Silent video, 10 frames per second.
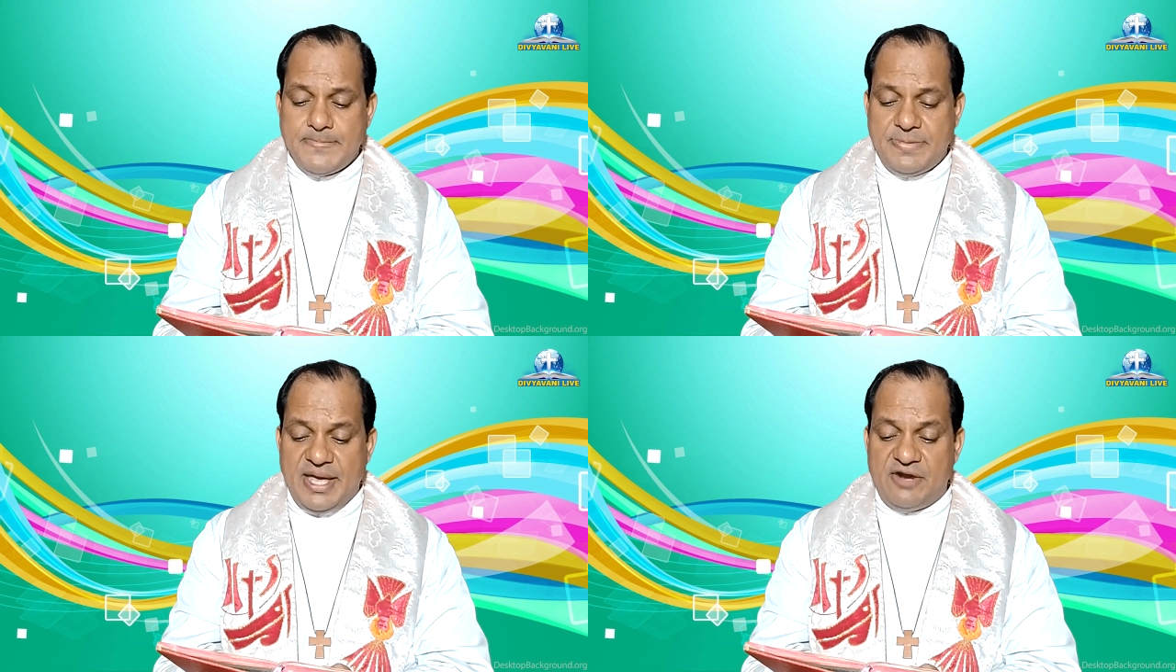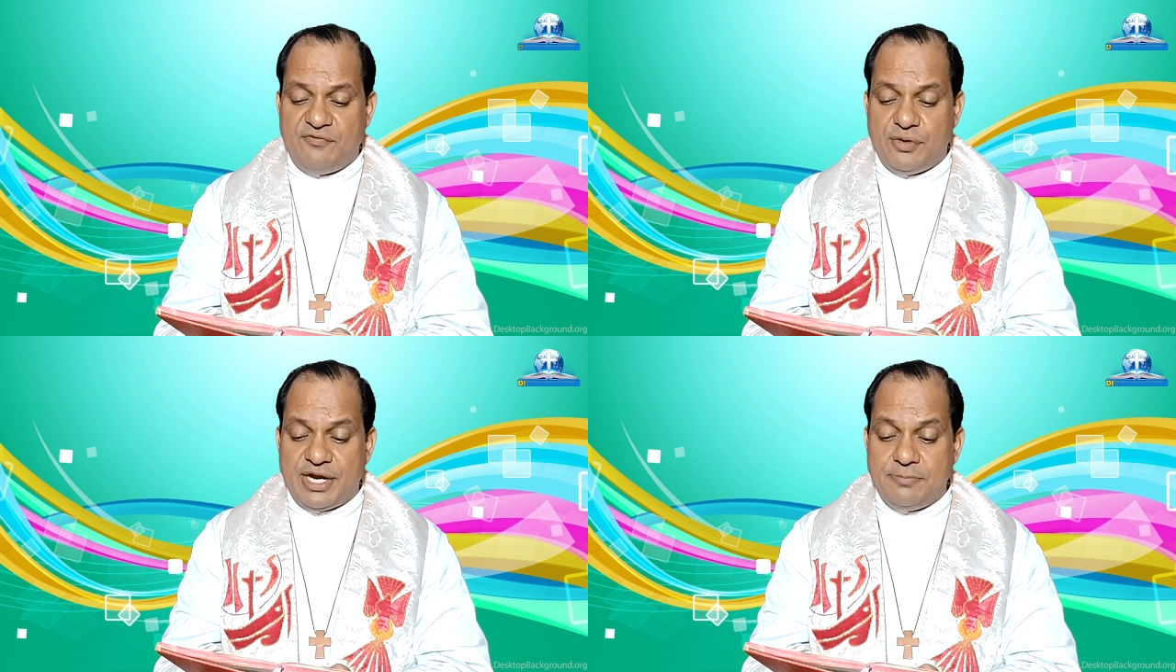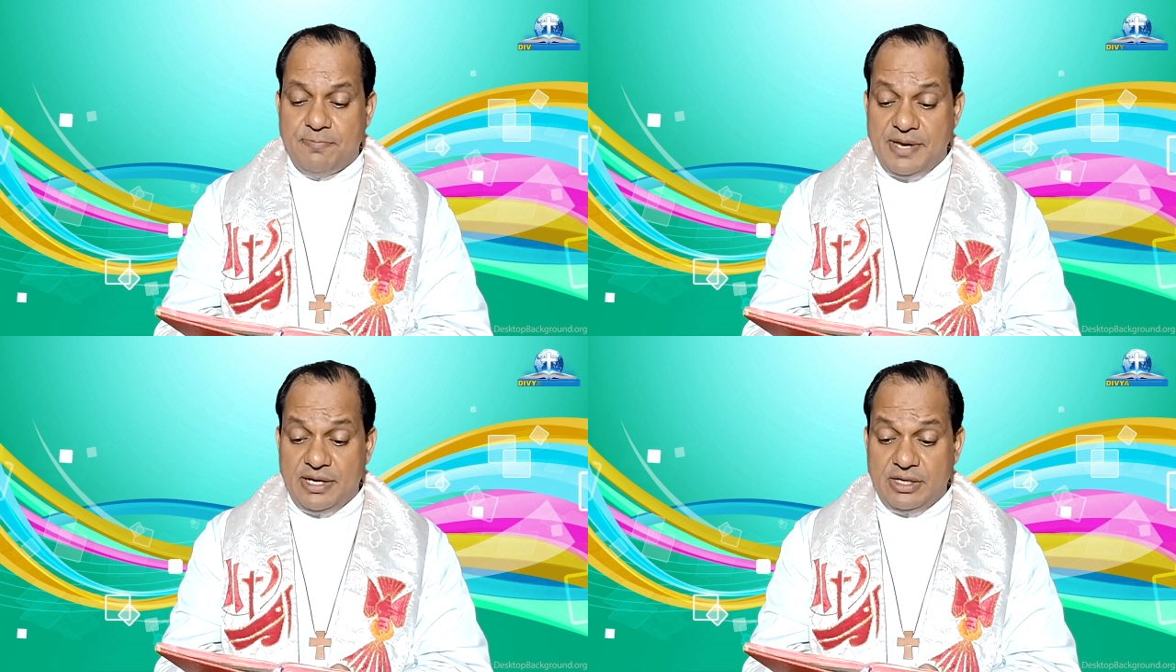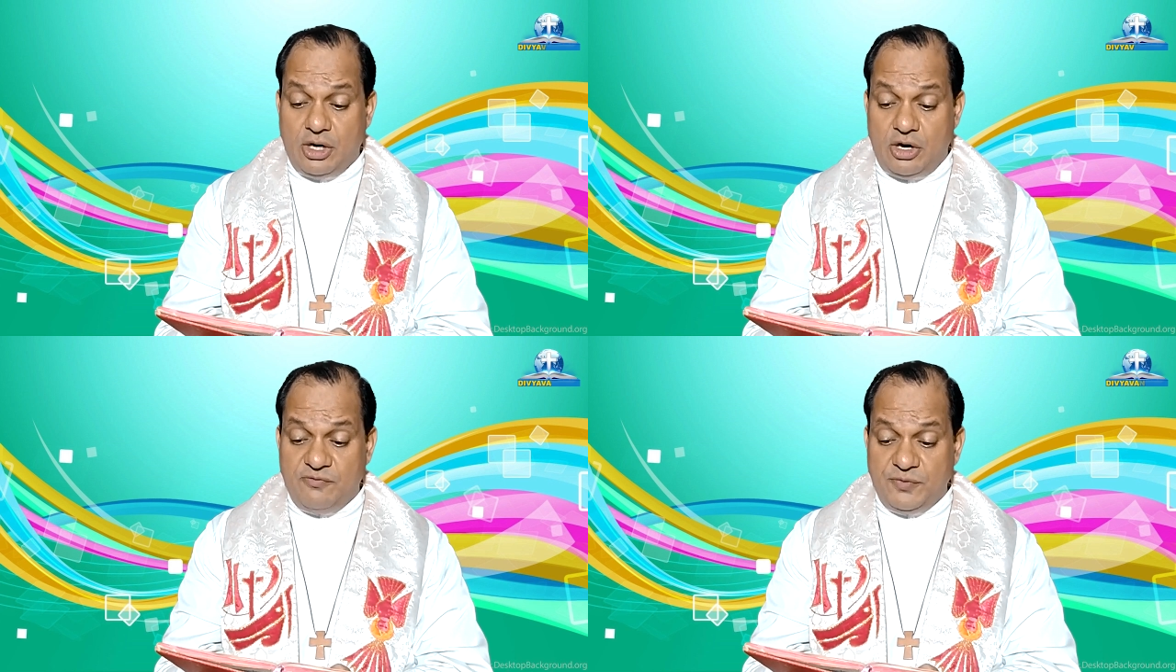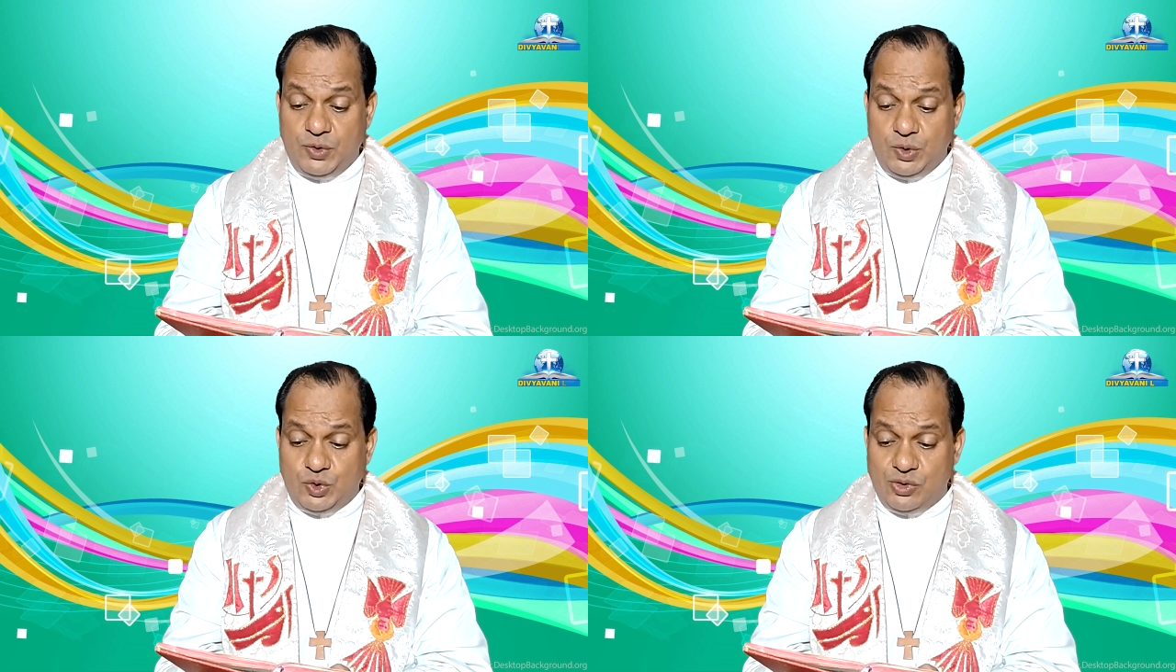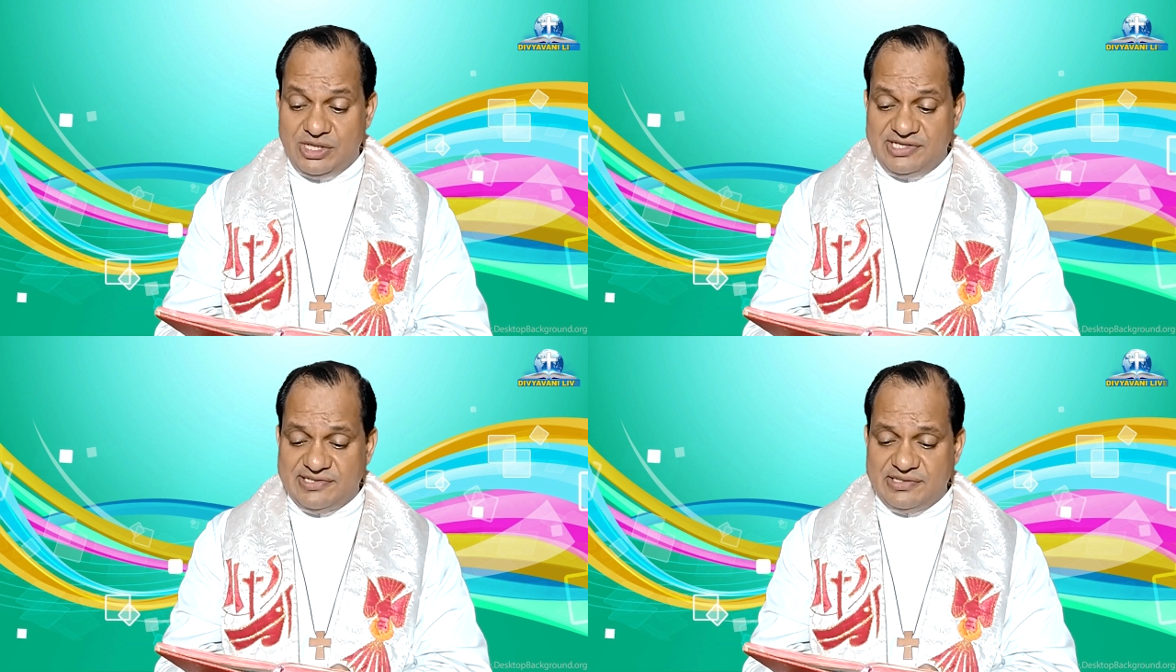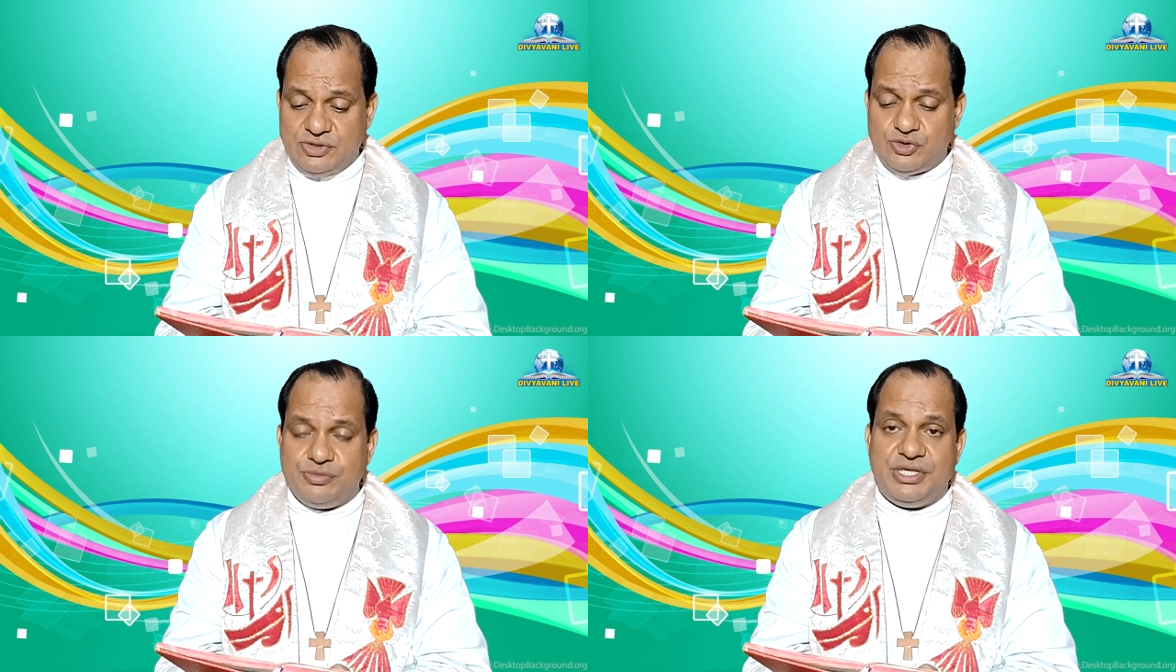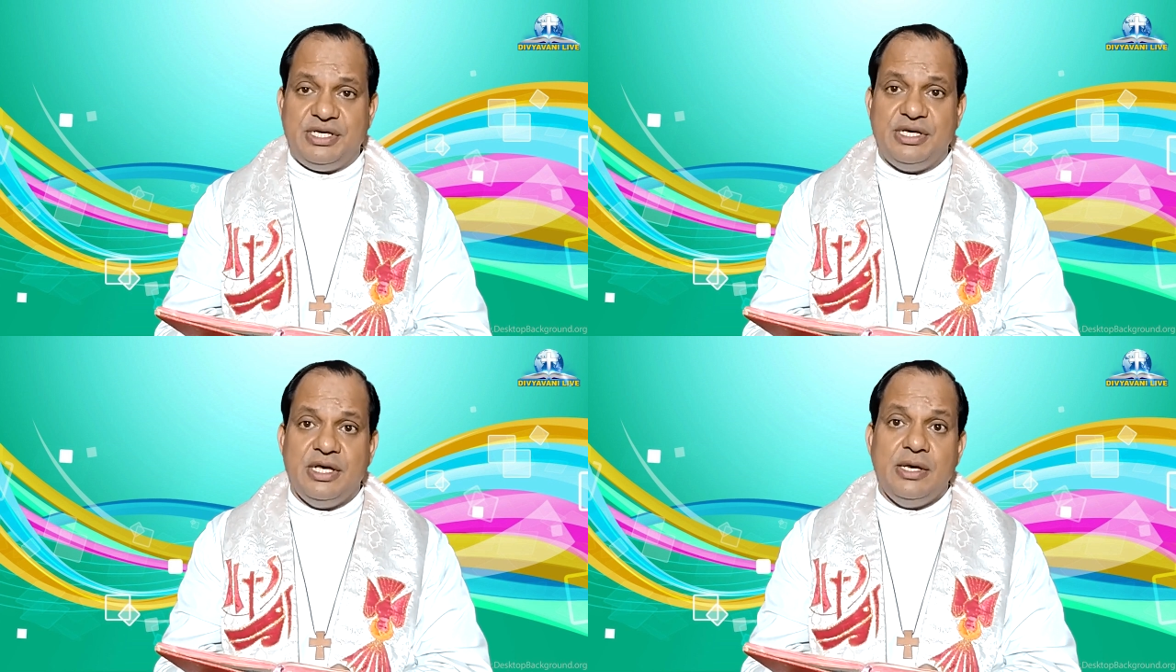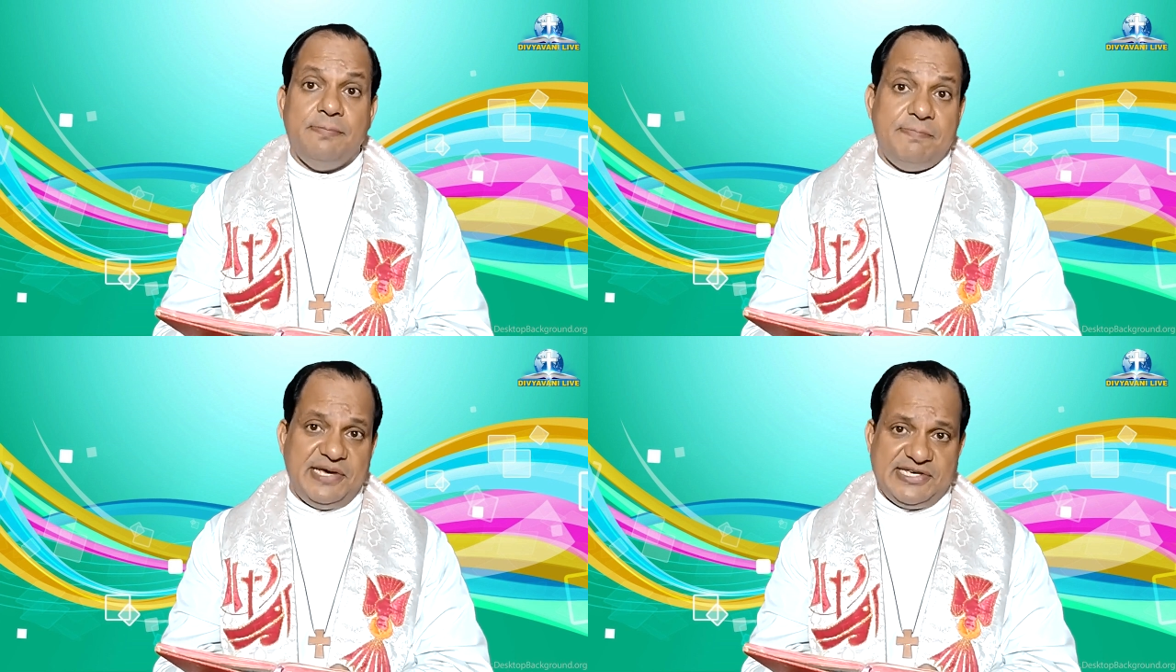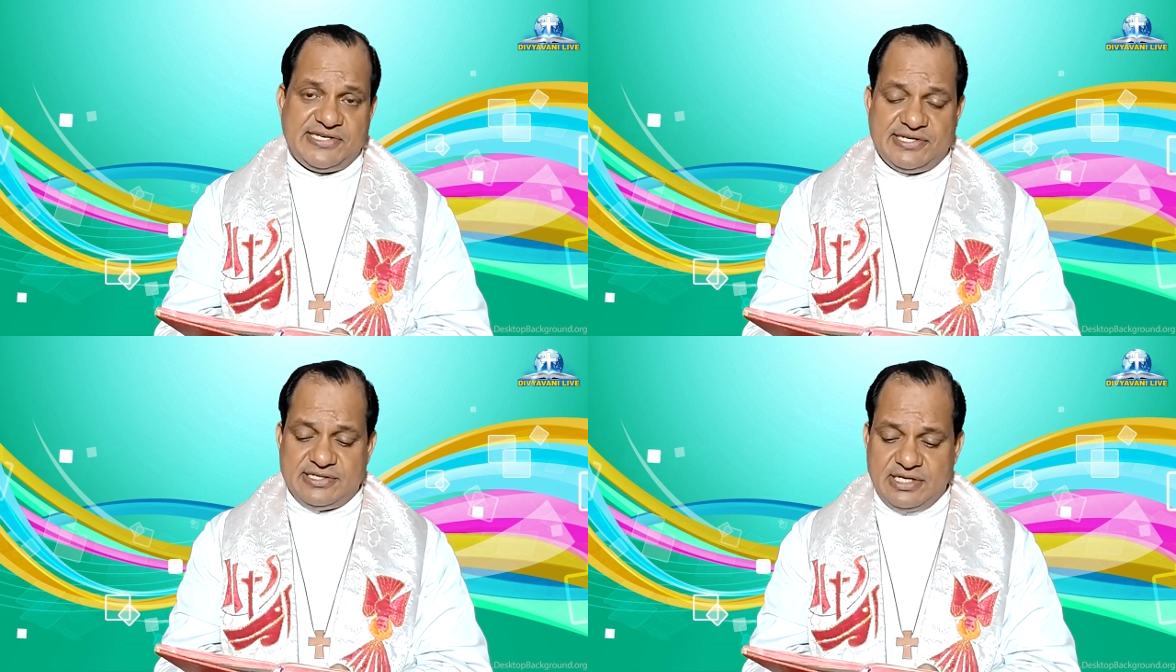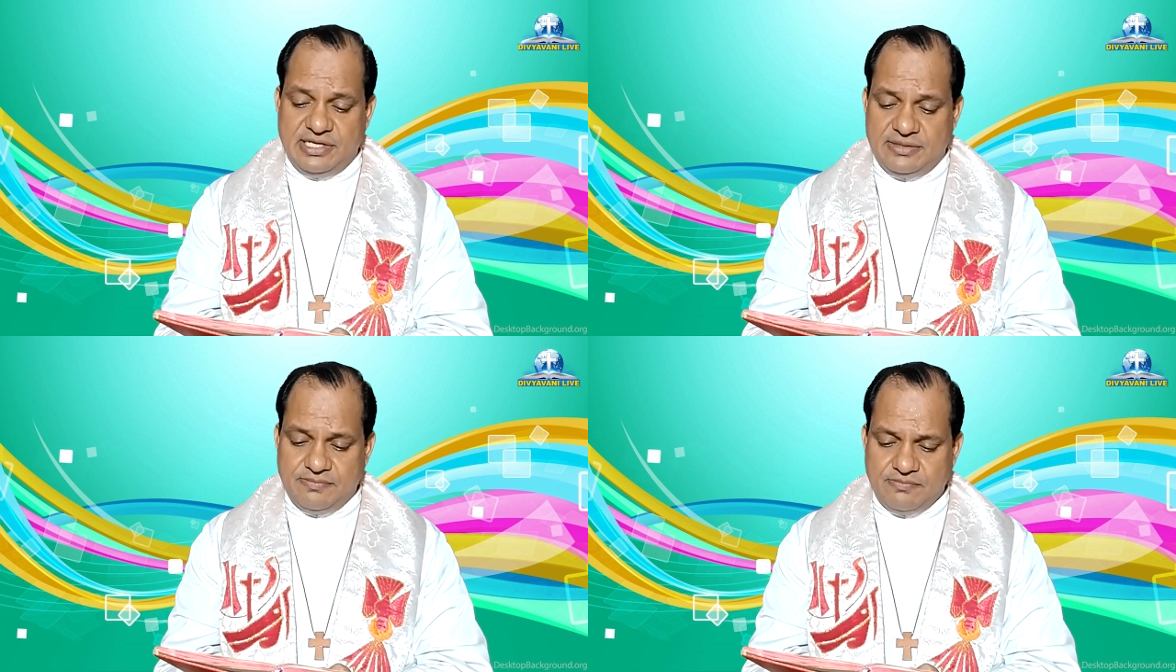Therefore, I beg of you to listen to me patiently.